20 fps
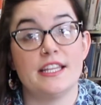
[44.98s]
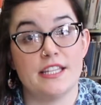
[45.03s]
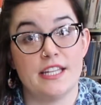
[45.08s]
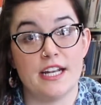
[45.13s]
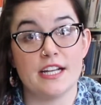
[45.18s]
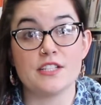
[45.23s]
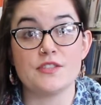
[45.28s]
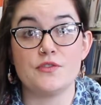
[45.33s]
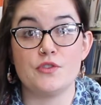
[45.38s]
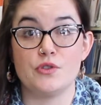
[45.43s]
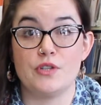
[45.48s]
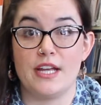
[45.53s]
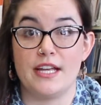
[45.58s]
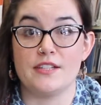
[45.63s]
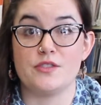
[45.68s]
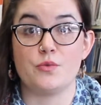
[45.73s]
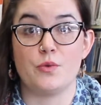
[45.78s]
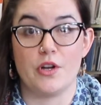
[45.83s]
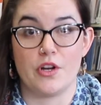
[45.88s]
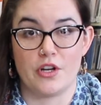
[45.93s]
In the next few
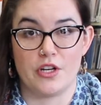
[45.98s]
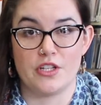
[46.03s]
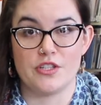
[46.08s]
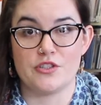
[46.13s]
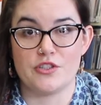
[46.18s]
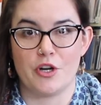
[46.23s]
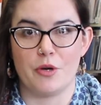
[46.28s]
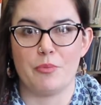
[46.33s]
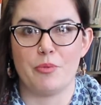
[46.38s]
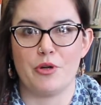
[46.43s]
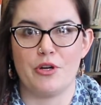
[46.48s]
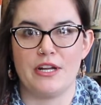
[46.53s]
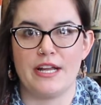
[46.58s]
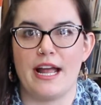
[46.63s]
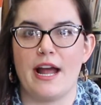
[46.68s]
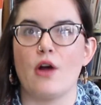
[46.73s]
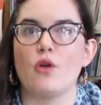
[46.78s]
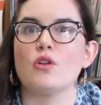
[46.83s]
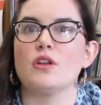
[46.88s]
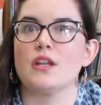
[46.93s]
days, we are going to start
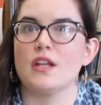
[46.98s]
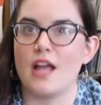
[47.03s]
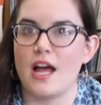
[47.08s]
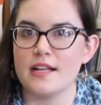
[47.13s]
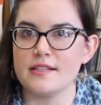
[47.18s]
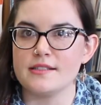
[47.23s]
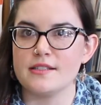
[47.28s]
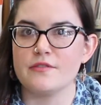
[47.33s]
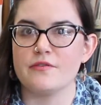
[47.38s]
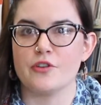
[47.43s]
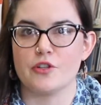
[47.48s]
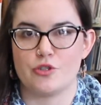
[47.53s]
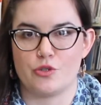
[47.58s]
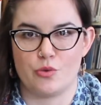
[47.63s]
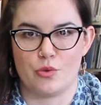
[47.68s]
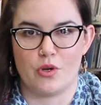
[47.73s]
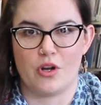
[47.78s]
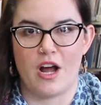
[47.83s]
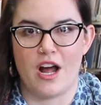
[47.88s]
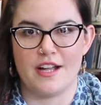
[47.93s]
putting out lots of
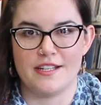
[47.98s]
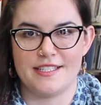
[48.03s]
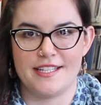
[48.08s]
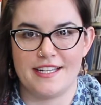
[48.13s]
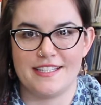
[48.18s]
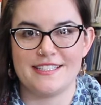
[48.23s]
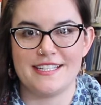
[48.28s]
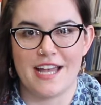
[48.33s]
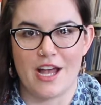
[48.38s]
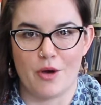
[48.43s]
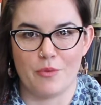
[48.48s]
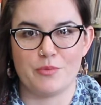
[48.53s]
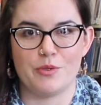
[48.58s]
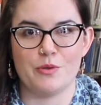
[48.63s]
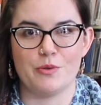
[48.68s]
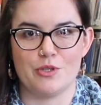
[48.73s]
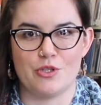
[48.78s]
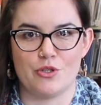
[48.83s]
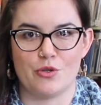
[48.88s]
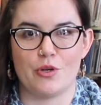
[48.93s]
virtual content to help
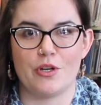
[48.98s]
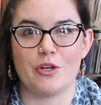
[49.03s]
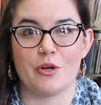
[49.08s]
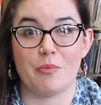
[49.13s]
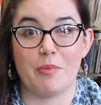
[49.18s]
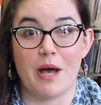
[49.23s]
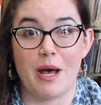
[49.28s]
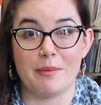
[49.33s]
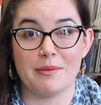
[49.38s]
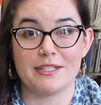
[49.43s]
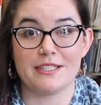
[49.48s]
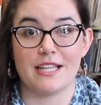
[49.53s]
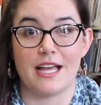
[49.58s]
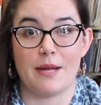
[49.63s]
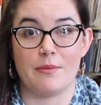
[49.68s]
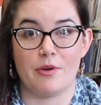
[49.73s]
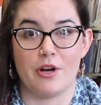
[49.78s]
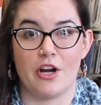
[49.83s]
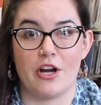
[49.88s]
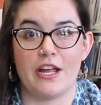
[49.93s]
you enjoy your public
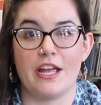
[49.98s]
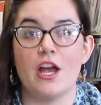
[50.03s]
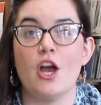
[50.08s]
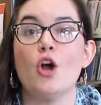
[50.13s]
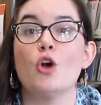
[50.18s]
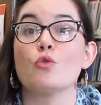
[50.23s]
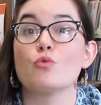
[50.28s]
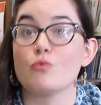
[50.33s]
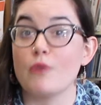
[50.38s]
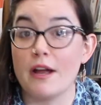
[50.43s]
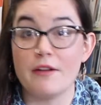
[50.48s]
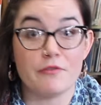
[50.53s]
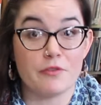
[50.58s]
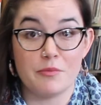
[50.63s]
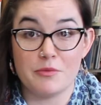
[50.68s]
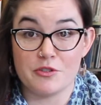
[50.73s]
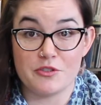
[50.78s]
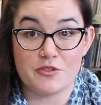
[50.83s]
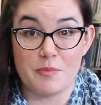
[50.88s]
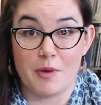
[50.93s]
library right
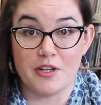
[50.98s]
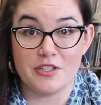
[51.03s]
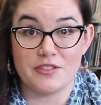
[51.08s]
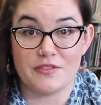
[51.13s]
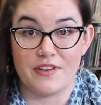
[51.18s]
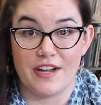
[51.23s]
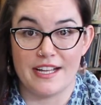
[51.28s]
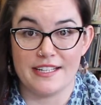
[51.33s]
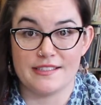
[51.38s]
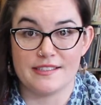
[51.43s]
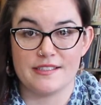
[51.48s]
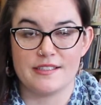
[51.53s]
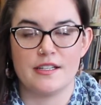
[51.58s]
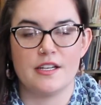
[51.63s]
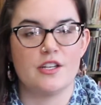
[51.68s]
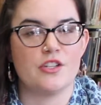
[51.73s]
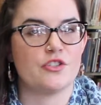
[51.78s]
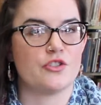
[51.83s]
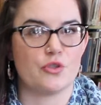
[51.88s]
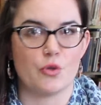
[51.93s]
from your smart device
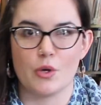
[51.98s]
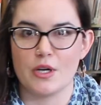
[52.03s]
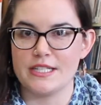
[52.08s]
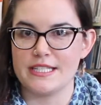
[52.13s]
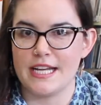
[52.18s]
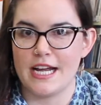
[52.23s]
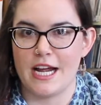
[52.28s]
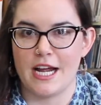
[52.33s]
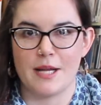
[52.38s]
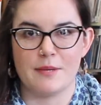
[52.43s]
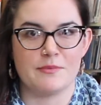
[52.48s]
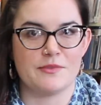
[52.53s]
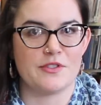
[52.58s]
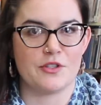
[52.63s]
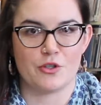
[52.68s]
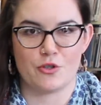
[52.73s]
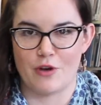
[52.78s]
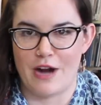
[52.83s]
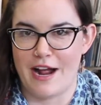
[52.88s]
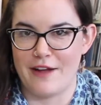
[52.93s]
story
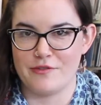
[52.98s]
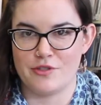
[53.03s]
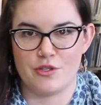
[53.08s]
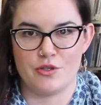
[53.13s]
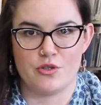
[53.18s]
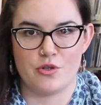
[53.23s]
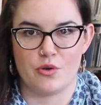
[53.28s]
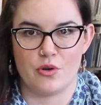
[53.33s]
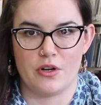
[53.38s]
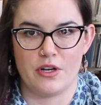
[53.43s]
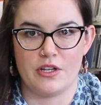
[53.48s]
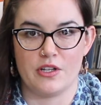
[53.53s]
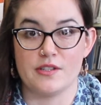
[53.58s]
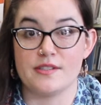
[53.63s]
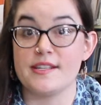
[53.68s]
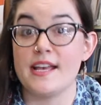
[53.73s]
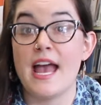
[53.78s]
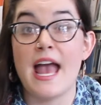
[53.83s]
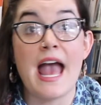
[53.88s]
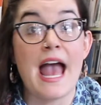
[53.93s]
times, craft
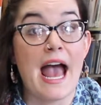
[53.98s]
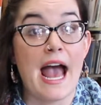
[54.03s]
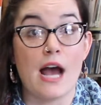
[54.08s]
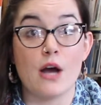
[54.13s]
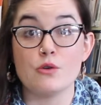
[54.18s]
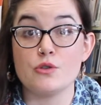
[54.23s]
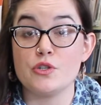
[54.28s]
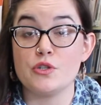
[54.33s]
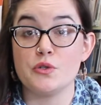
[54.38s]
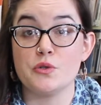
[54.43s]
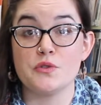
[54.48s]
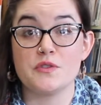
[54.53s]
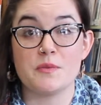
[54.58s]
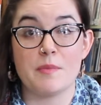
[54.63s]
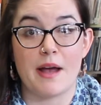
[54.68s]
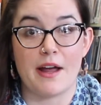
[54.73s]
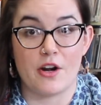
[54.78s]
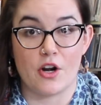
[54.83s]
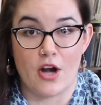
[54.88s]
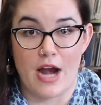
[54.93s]
tutorials, how
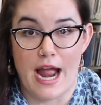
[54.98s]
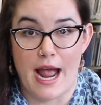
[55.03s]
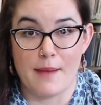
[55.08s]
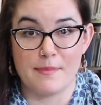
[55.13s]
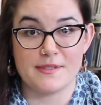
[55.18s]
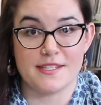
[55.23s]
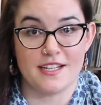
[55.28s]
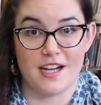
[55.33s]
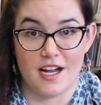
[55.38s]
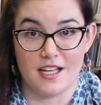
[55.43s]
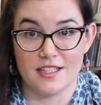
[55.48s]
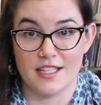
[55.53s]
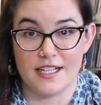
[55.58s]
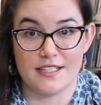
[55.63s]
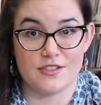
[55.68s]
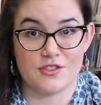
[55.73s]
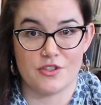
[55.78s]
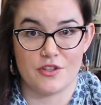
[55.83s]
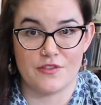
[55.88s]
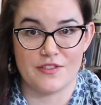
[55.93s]
to's about our apps and
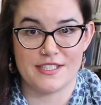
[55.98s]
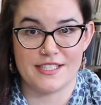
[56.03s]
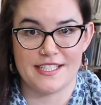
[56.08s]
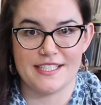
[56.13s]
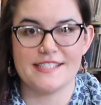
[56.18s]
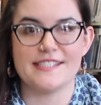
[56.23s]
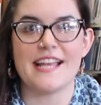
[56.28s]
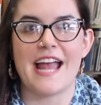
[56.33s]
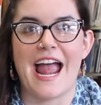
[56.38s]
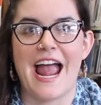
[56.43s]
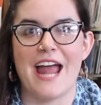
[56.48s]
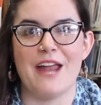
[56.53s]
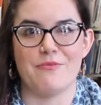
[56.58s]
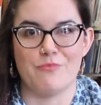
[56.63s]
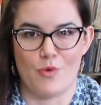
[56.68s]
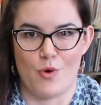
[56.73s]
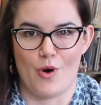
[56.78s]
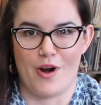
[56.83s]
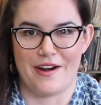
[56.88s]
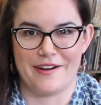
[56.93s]
online services,
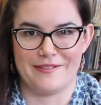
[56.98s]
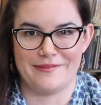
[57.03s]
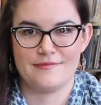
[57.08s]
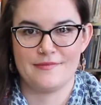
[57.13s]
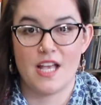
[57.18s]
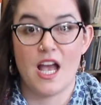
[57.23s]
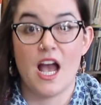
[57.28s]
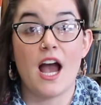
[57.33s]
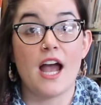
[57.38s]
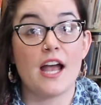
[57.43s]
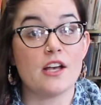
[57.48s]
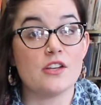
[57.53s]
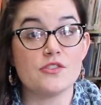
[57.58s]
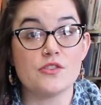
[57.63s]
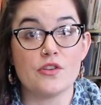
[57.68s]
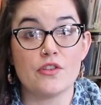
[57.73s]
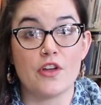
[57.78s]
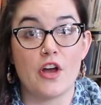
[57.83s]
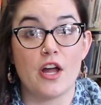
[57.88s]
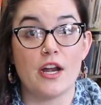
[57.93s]
and more. I
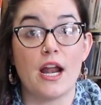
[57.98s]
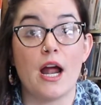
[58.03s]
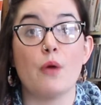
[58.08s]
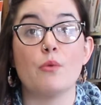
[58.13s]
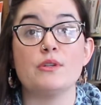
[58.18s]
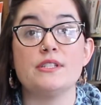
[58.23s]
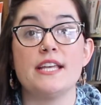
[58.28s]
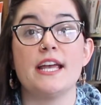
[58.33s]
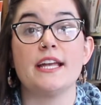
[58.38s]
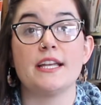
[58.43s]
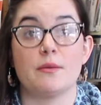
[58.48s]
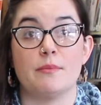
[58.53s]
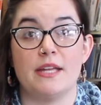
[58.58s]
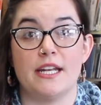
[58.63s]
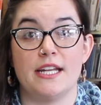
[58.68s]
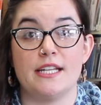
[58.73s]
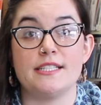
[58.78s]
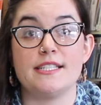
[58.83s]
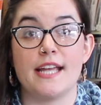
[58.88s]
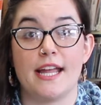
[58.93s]
also thought I would take a
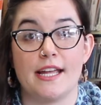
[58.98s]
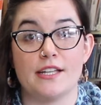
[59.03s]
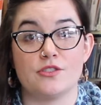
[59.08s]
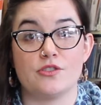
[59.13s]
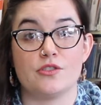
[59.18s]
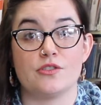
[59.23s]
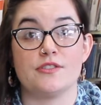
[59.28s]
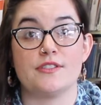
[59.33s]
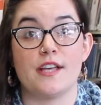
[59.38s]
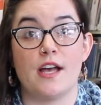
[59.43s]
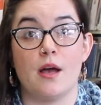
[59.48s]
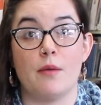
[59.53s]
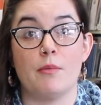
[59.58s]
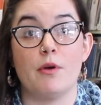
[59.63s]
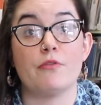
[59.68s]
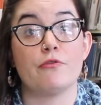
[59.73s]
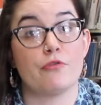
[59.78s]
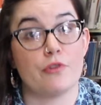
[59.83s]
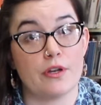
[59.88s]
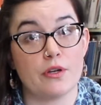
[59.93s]
minute to answer
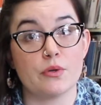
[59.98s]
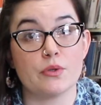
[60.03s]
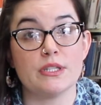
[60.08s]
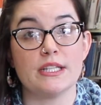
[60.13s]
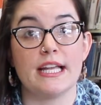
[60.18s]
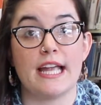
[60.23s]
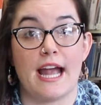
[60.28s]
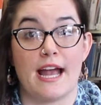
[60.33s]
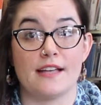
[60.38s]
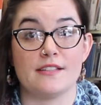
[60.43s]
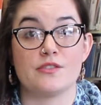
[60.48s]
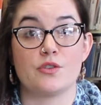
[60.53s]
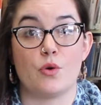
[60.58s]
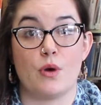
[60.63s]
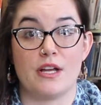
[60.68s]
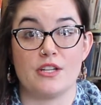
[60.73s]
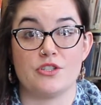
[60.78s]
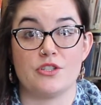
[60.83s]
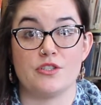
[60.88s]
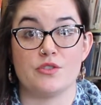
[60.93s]
some frequently asked
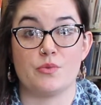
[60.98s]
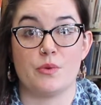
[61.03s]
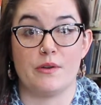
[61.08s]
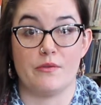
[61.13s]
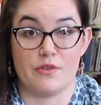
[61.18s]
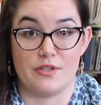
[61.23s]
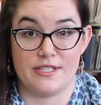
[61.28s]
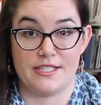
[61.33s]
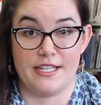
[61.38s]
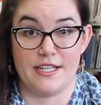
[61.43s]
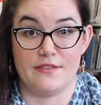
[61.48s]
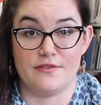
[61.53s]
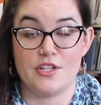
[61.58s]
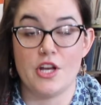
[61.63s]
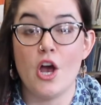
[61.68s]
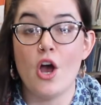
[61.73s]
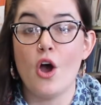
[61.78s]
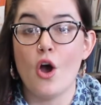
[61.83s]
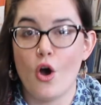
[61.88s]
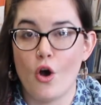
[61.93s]
questions we've
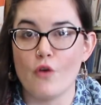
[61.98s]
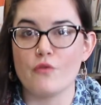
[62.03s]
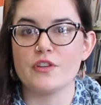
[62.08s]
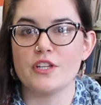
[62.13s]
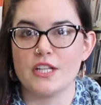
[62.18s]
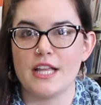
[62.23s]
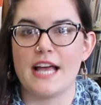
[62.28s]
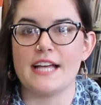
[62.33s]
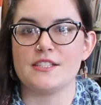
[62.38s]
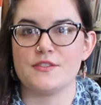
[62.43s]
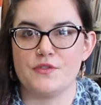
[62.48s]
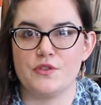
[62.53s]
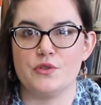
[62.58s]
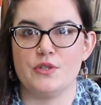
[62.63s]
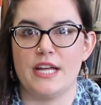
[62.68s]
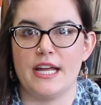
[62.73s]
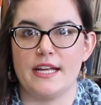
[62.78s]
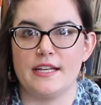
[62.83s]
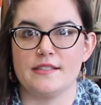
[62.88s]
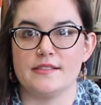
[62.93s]
received over the last
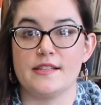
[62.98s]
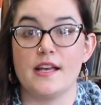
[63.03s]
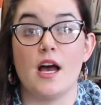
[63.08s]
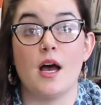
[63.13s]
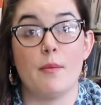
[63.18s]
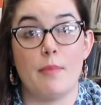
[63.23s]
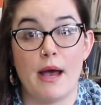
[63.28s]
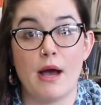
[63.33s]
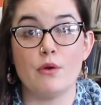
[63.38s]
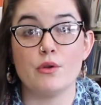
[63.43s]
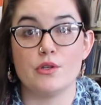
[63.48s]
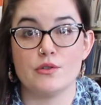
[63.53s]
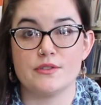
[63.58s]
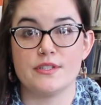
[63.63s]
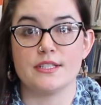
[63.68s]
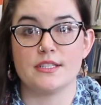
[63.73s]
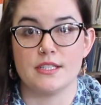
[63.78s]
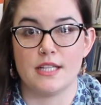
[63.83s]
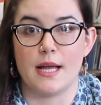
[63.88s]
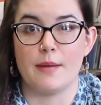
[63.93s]
few days about using